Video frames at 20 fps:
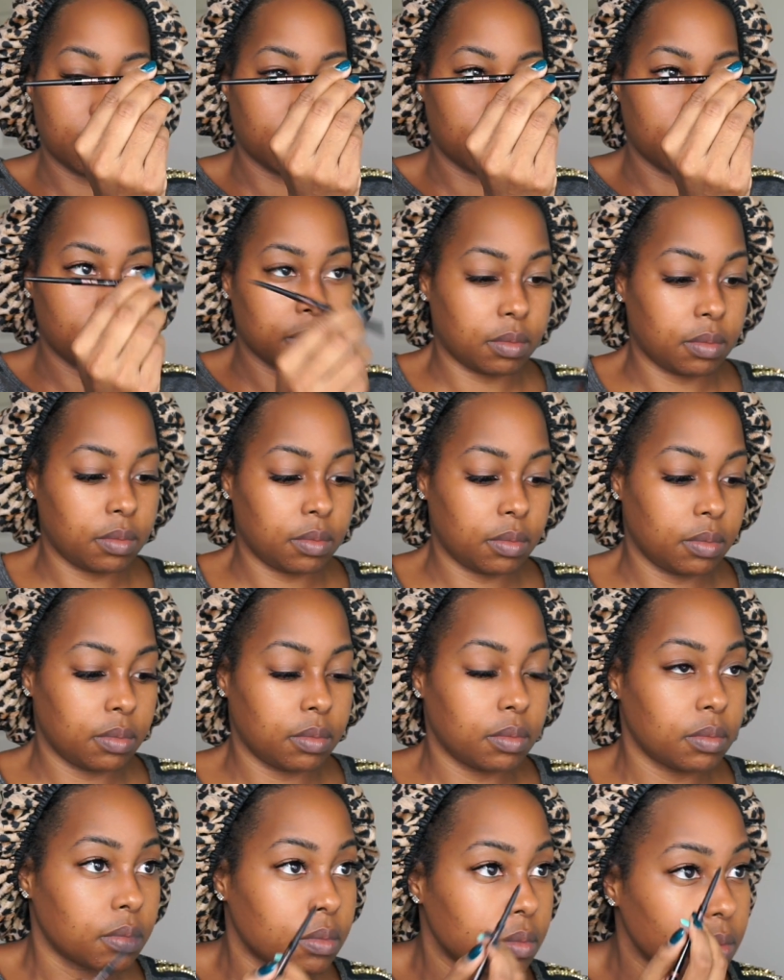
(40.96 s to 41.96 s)
I'm starting
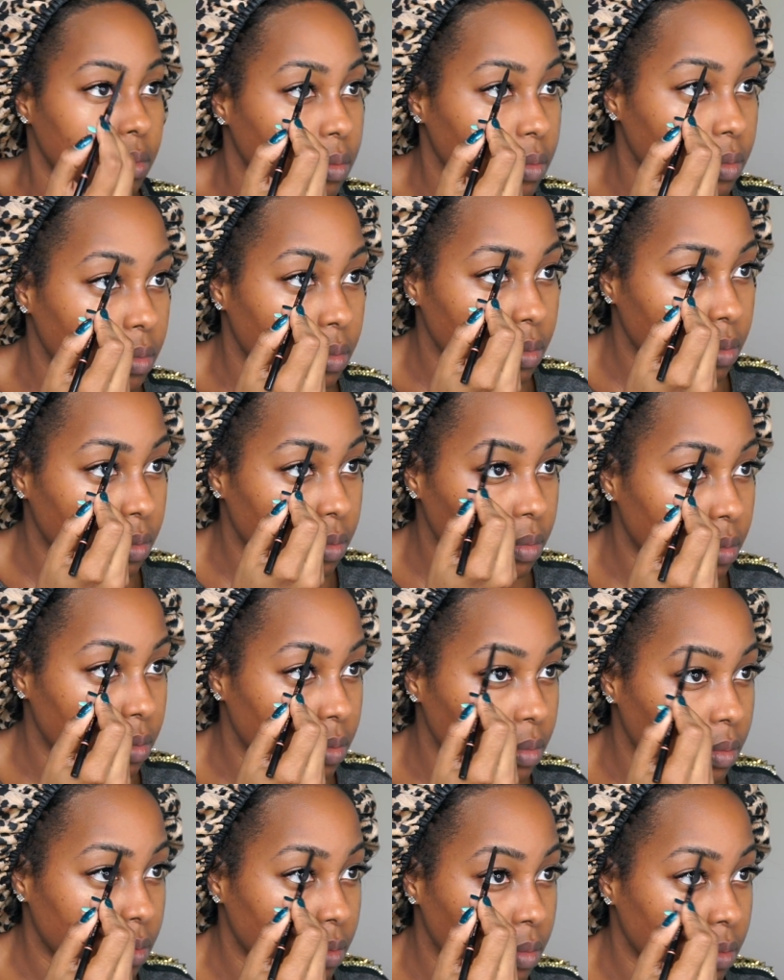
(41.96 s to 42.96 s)
off with my
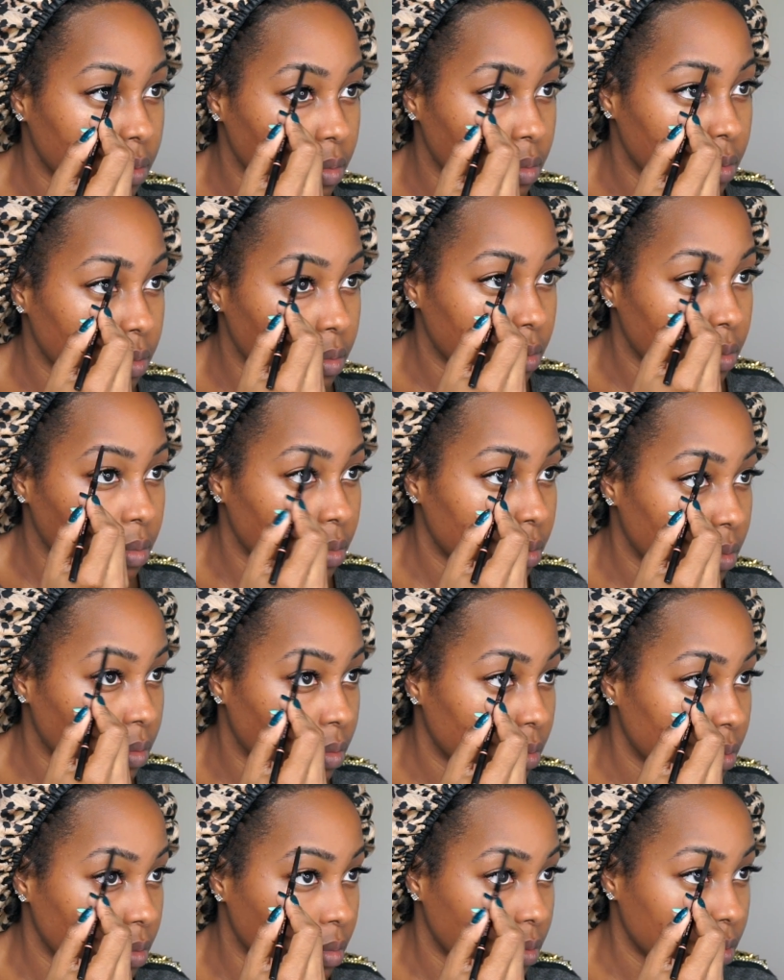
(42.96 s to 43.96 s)
Anastasia
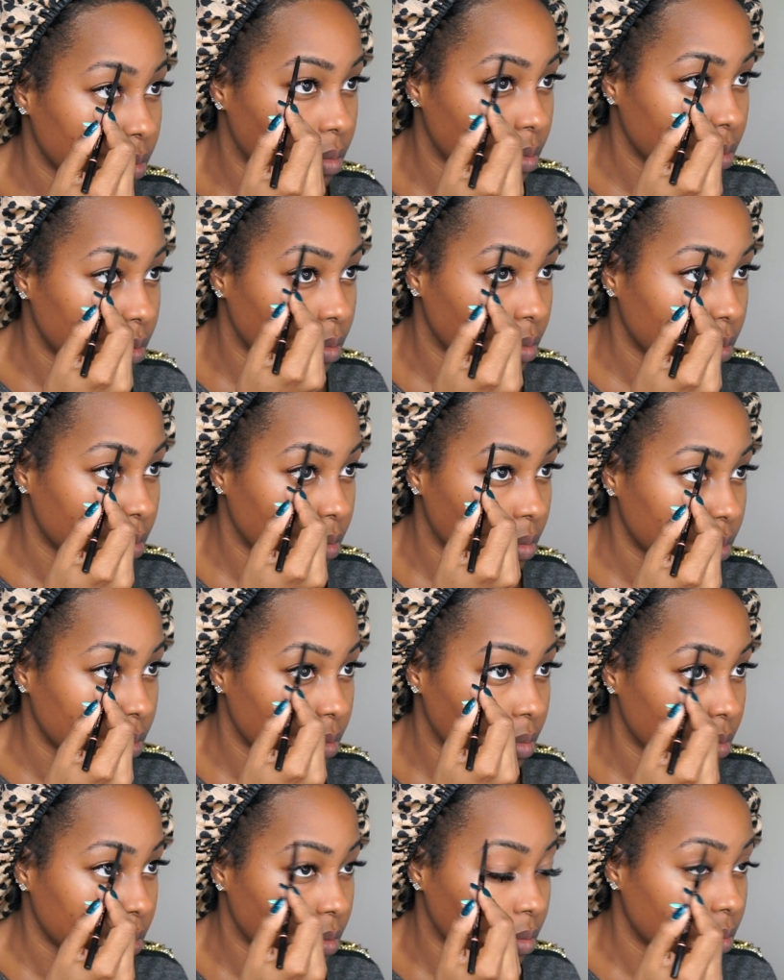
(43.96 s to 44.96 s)
Beverly Hills
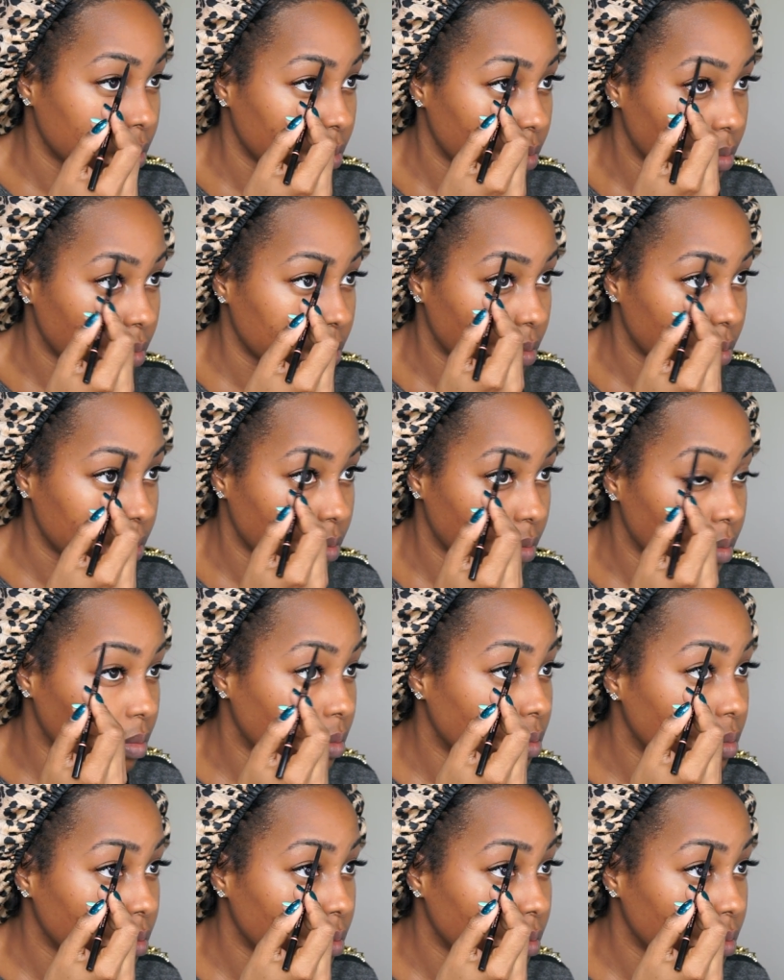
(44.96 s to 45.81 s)
Brow Wiz Pencil